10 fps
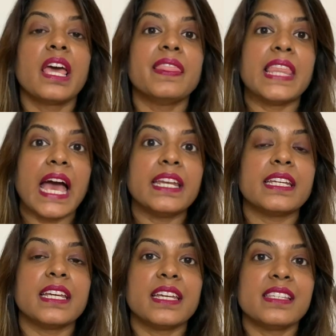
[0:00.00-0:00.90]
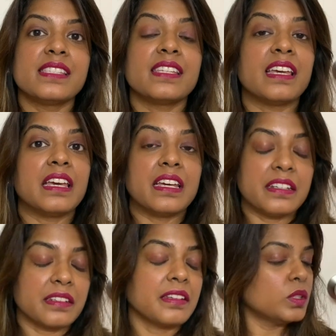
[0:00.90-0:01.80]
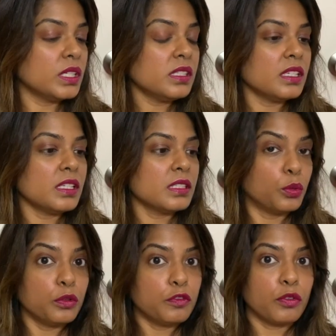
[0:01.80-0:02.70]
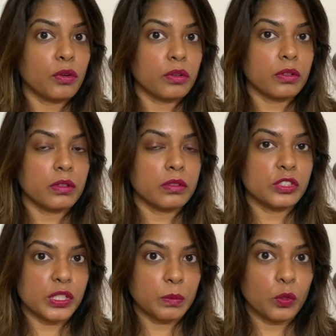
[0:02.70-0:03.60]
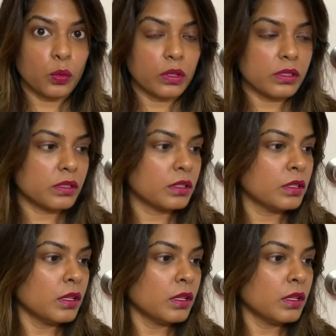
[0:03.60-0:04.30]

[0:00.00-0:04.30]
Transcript: That is it. This is good for gym goers.